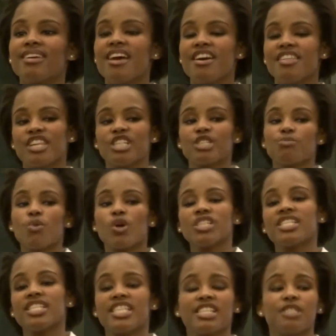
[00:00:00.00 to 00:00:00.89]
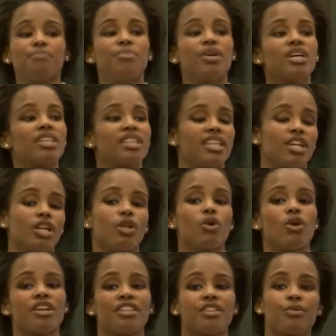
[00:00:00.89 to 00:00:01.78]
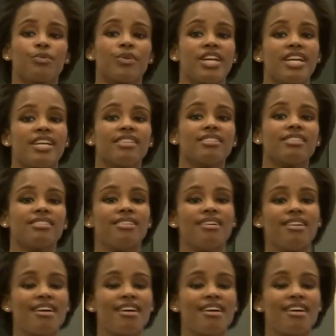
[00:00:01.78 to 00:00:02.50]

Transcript: There's more to this book than The Lord of the Rings.